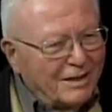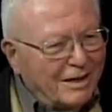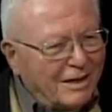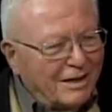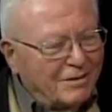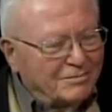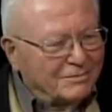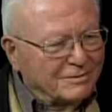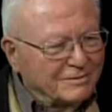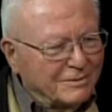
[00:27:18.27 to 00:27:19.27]

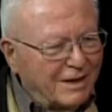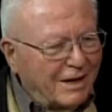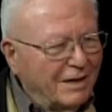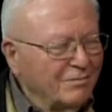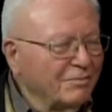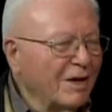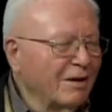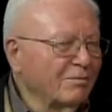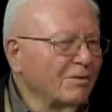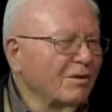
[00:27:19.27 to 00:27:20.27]
um, I,
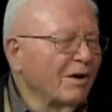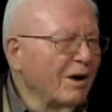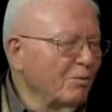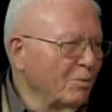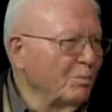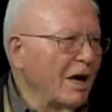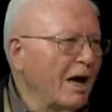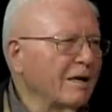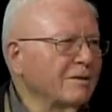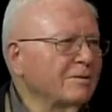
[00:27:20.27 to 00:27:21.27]
I, I went
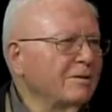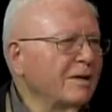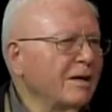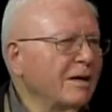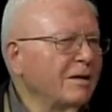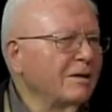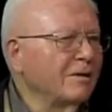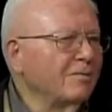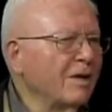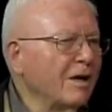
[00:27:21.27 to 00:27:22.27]
back, uh,
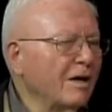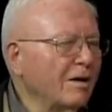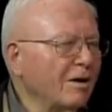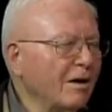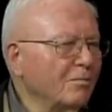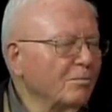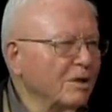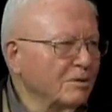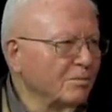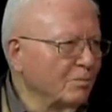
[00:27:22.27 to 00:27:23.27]
and I,
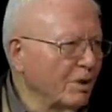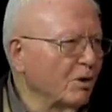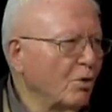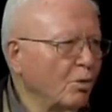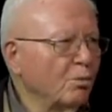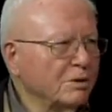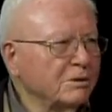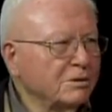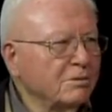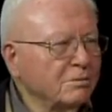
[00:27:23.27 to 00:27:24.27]
my, my goal
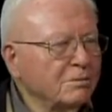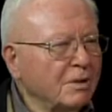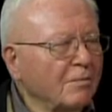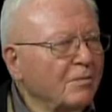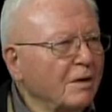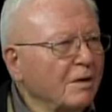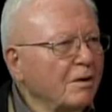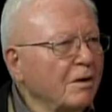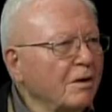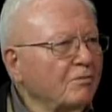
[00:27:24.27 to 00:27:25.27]
was to
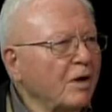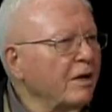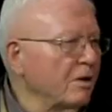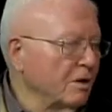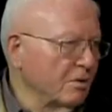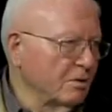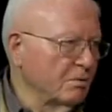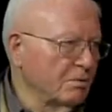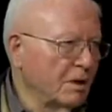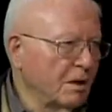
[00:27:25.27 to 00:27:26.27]
uh, find another career.